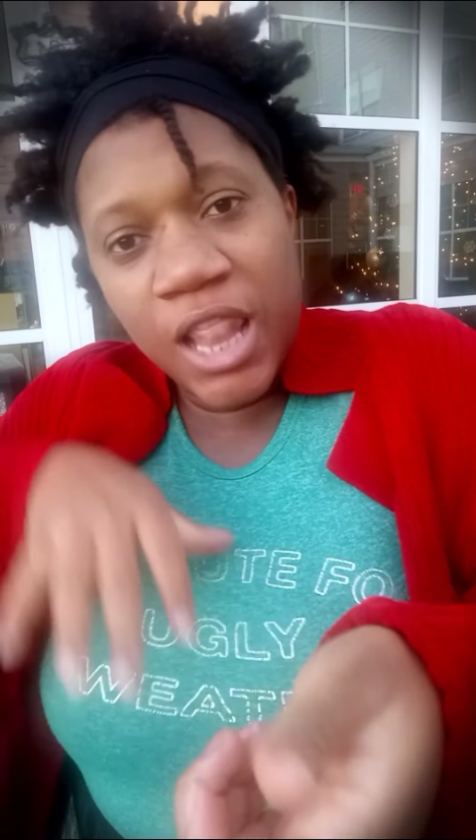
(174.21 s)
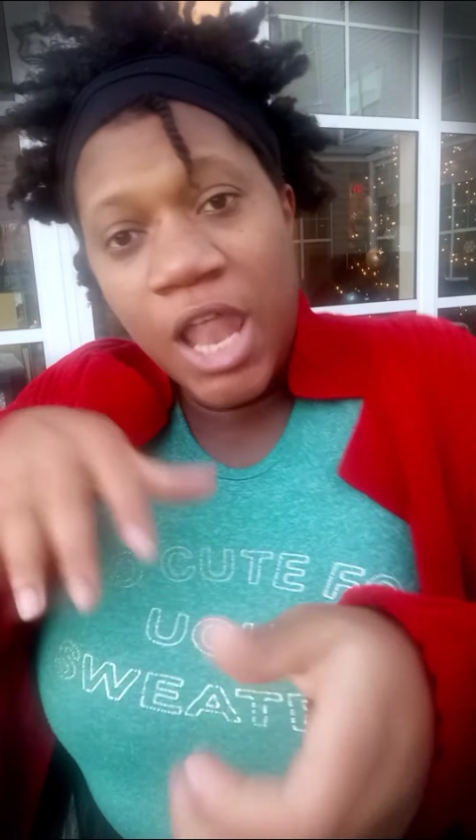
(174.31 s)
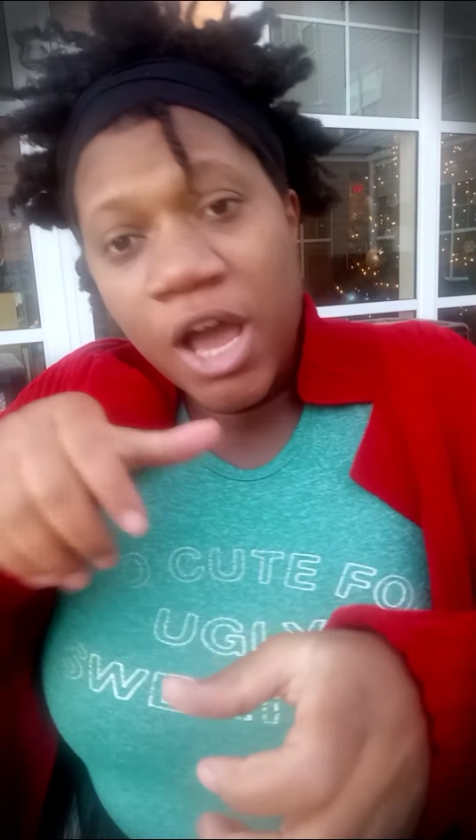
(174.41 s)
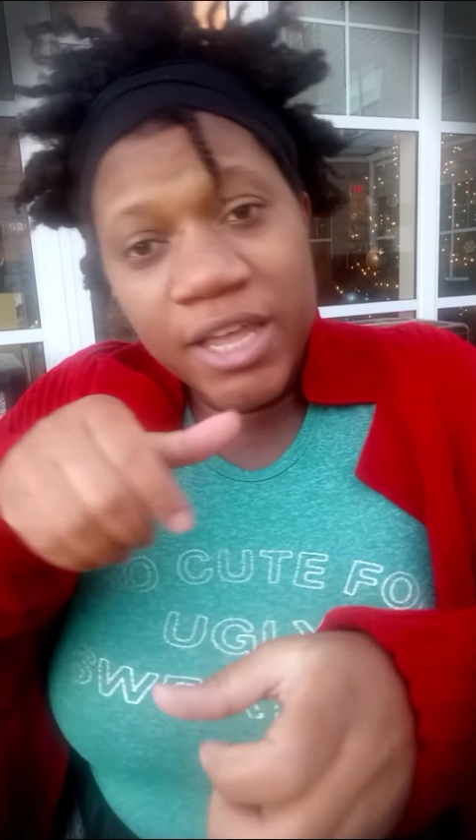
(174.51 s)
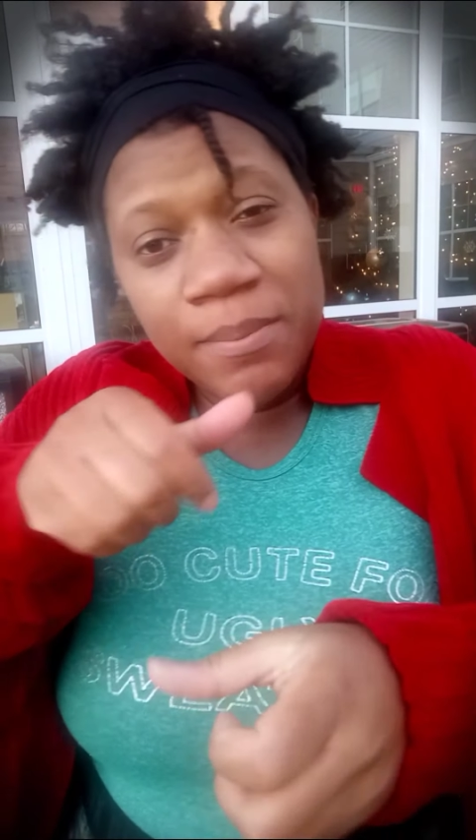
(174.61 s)

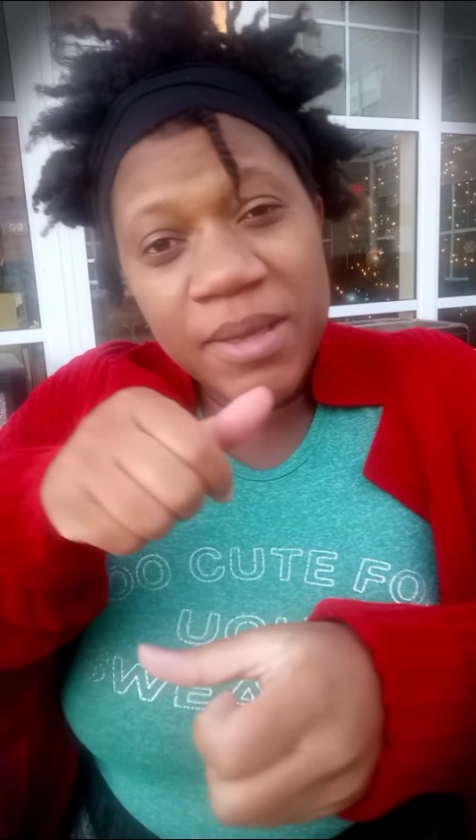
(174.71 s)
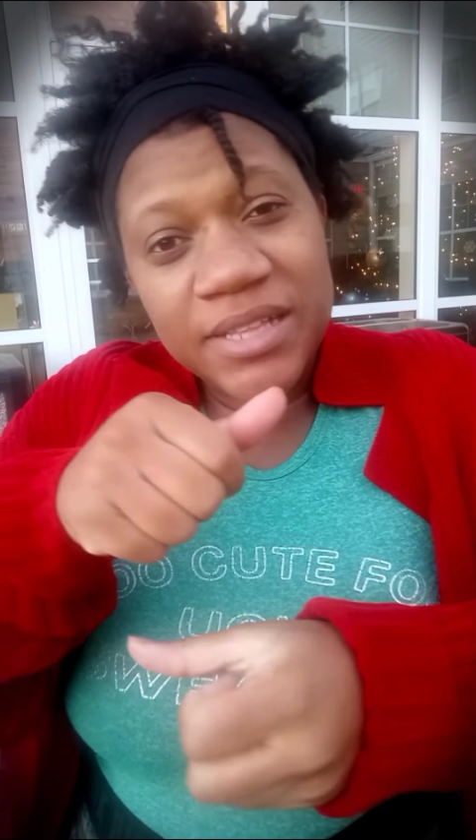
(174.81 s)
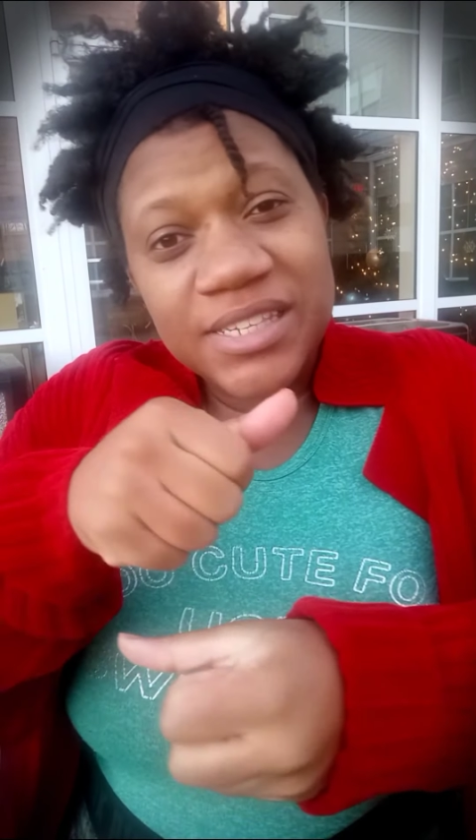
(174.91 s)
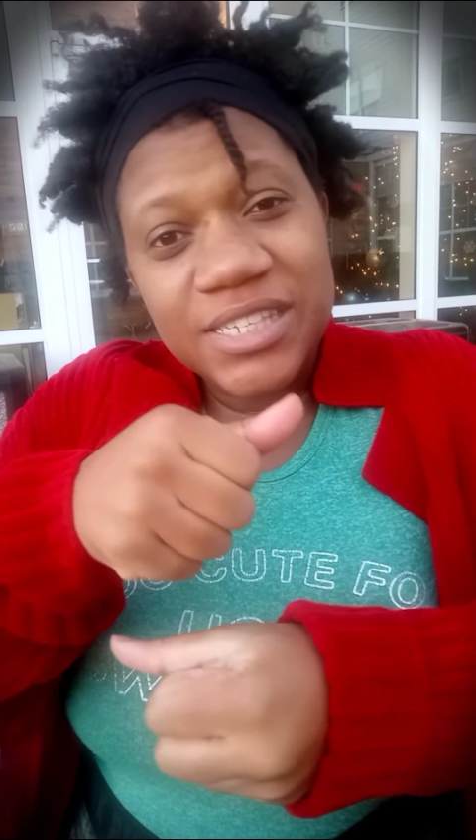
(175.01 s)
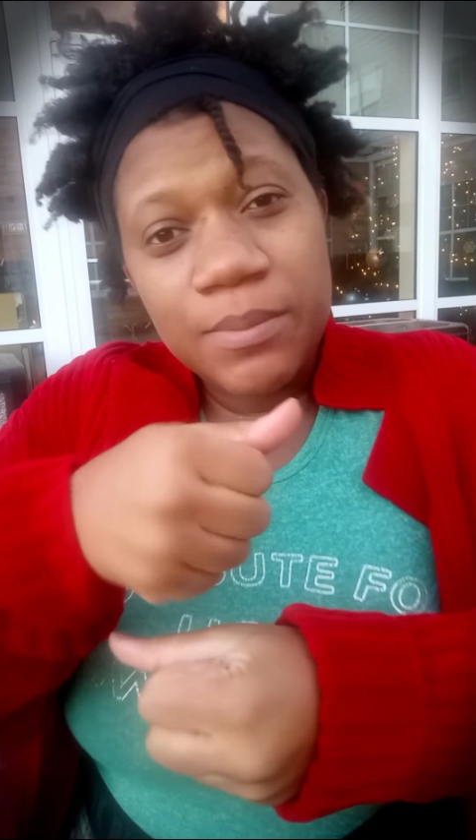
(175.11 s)
locking
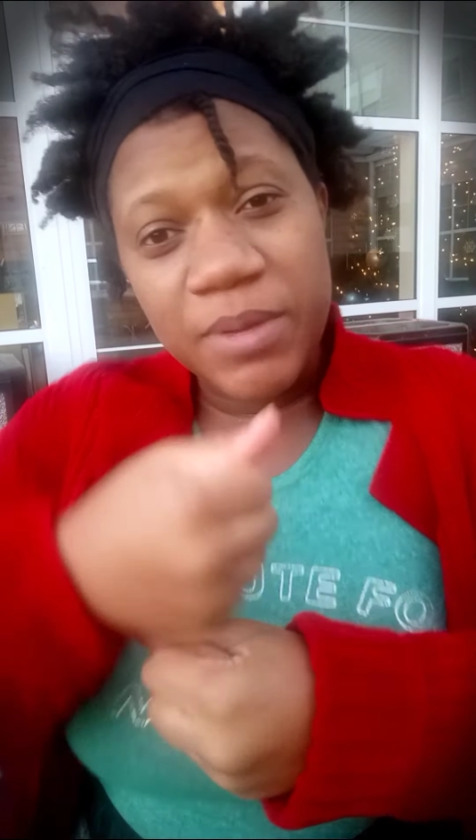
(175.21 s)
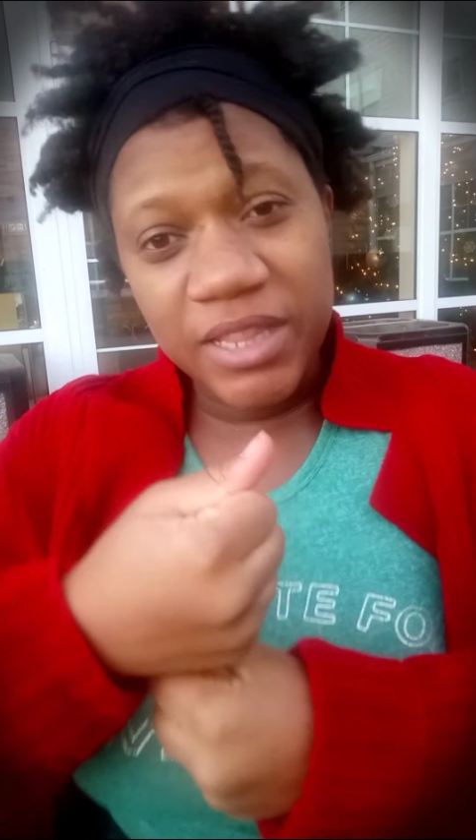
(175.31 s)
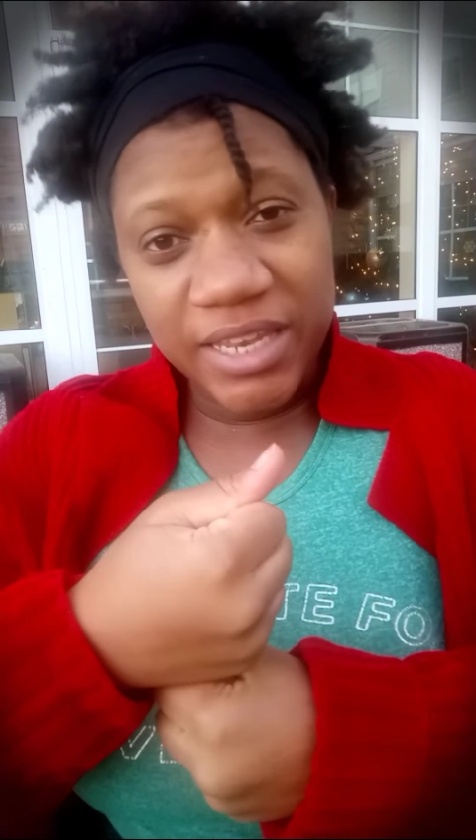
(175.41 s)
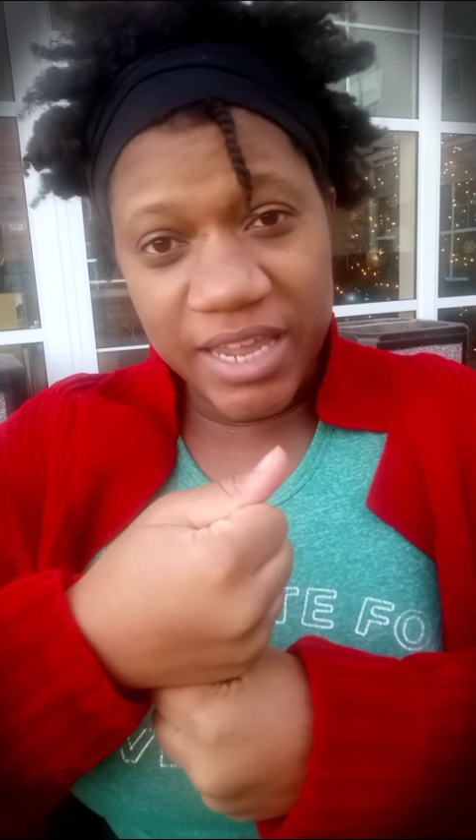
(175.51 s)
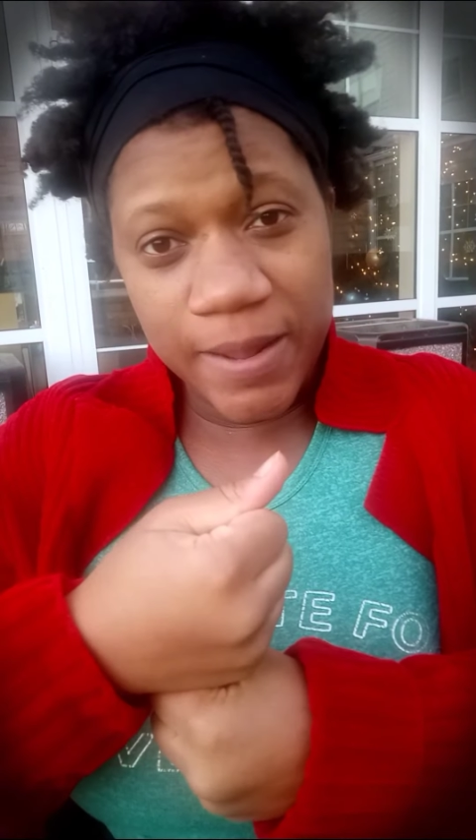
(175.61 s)
me into
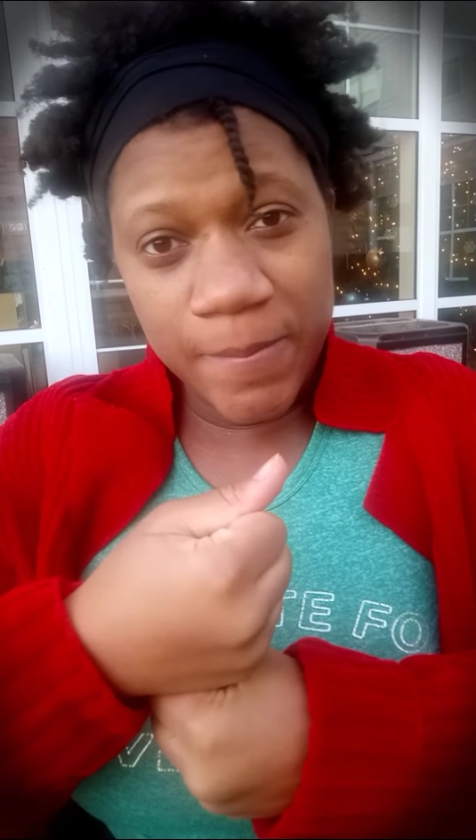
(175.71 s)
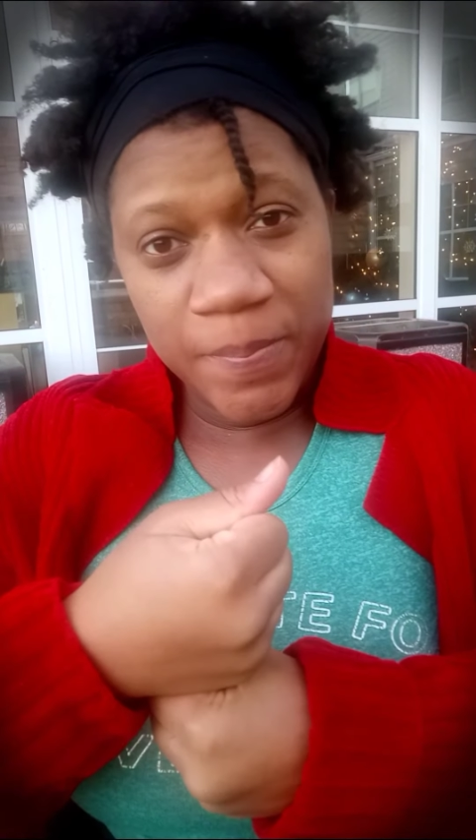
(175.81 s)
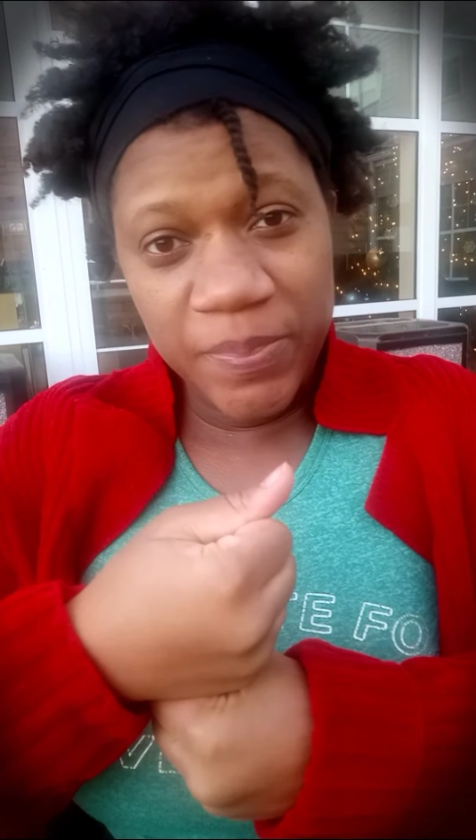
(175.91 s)
stability.